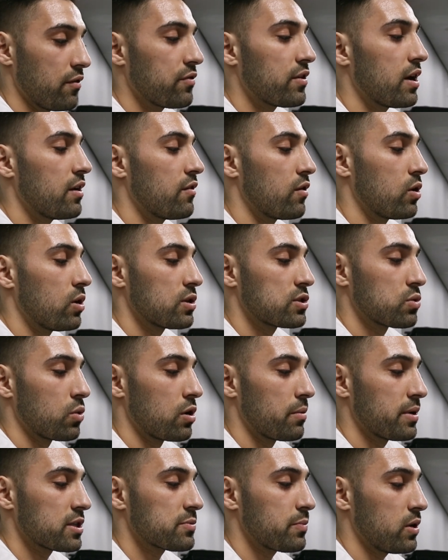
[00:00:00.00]
They're also
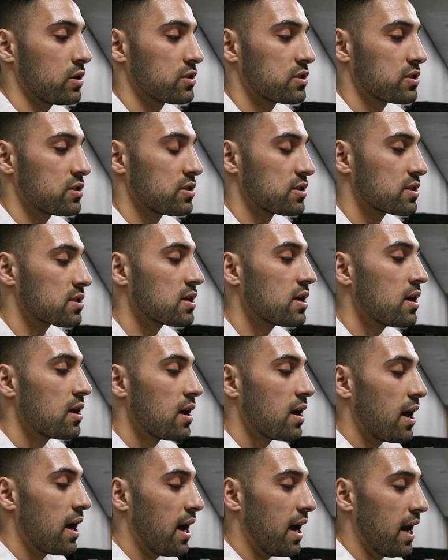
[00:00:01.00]
one of my sponsors.
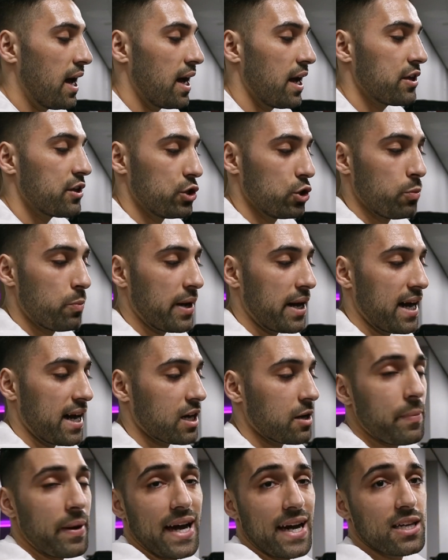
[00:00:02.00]

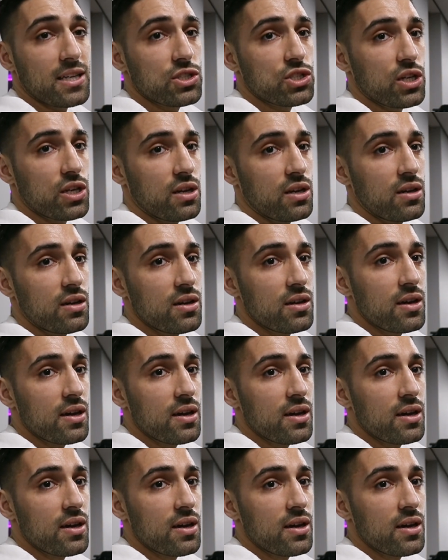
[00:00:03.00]
UPAC Packaging.